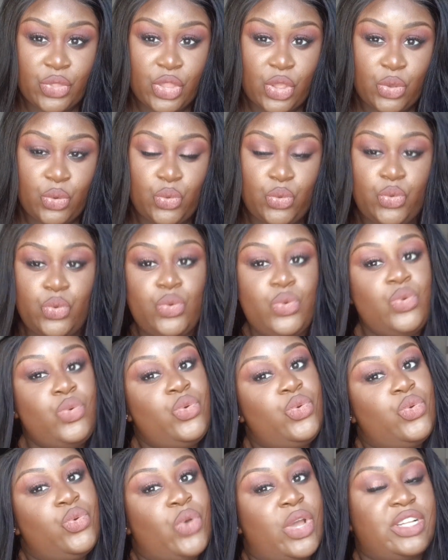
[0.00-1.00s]

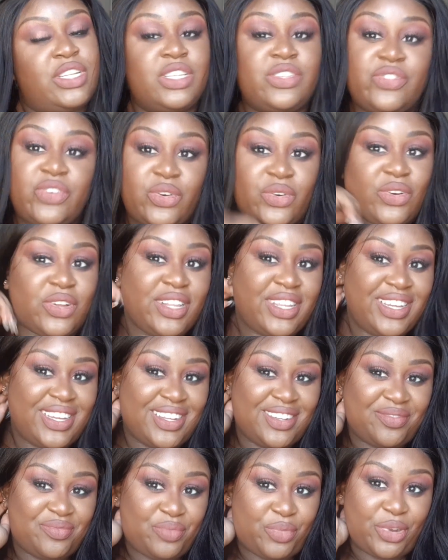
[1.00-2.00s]
Ooh, I just feel
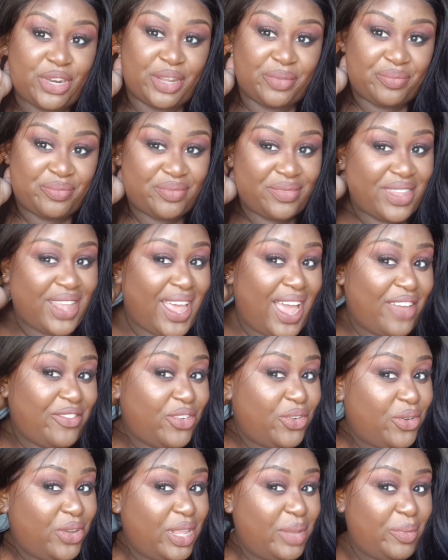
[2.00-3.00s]
really pretty. I
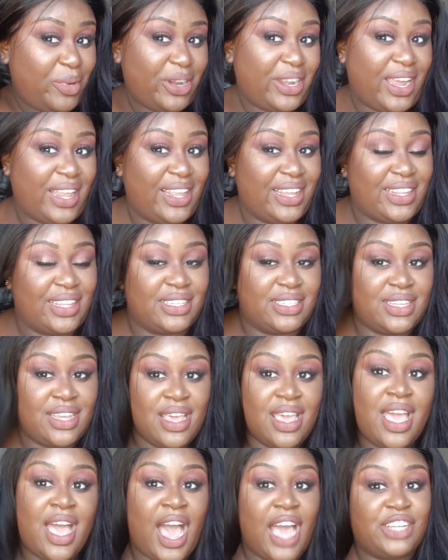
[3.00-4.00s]
feel really pretty. I like this.
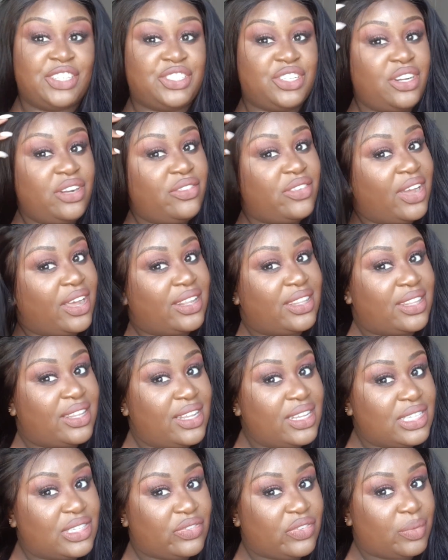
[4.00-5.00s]
I should have gotten
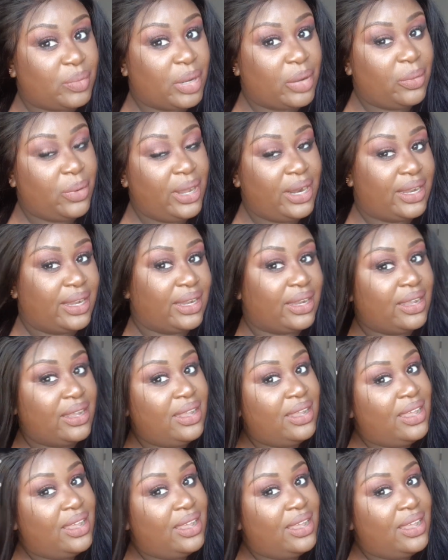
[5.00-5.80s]
this for my wedding.